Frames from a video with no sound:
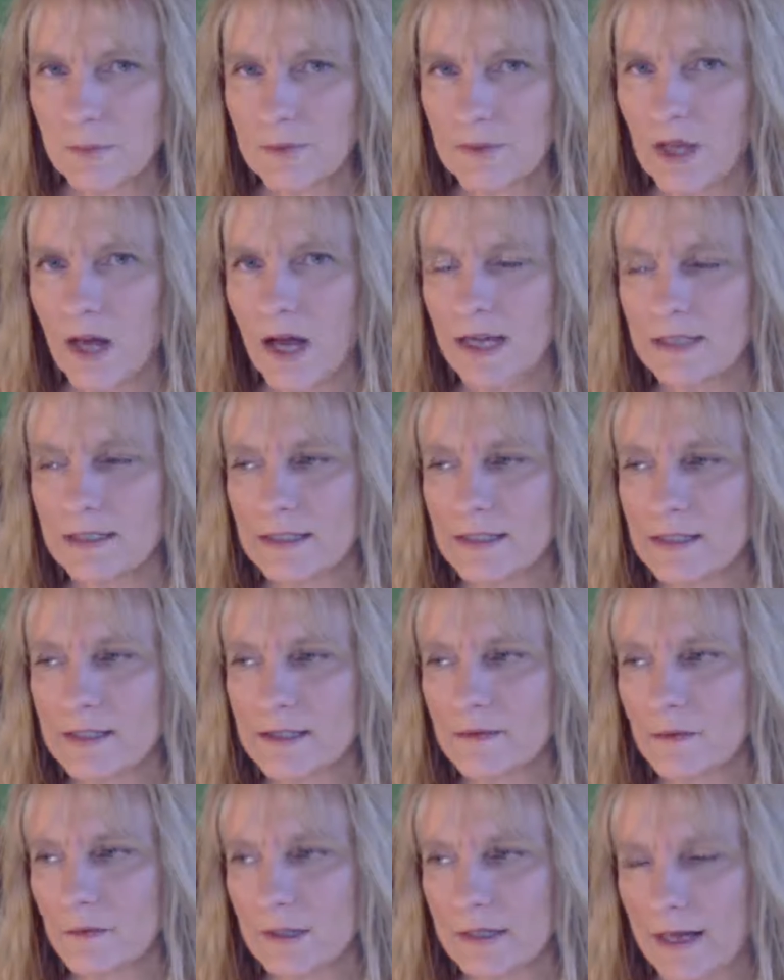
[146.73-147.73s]
plot
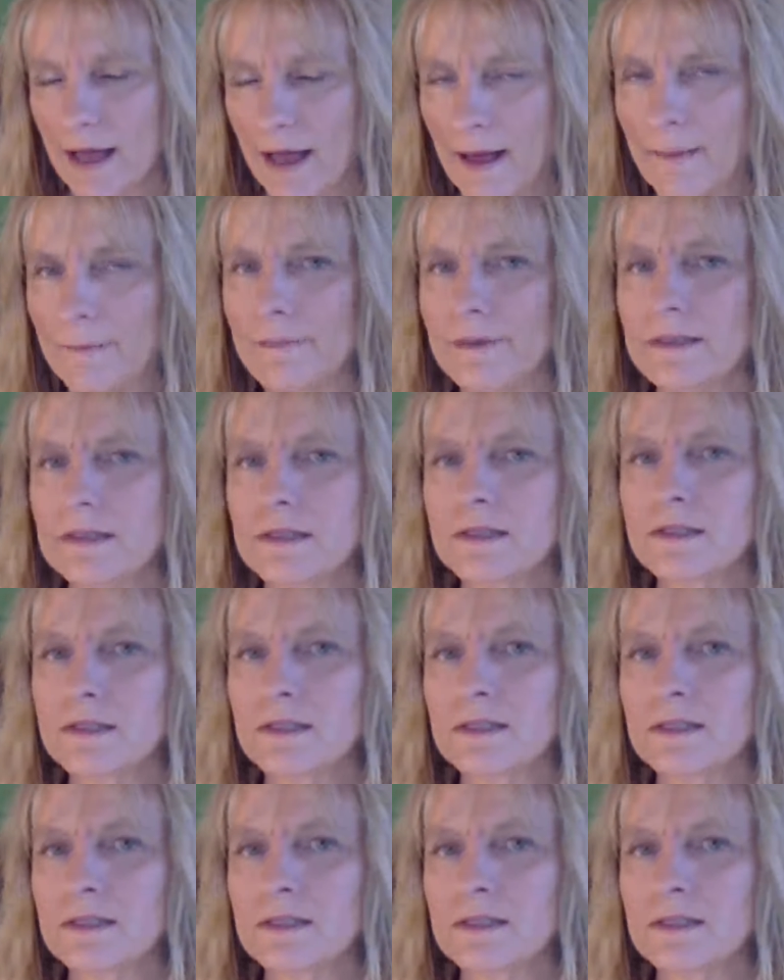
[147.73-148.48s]
isn't what happens,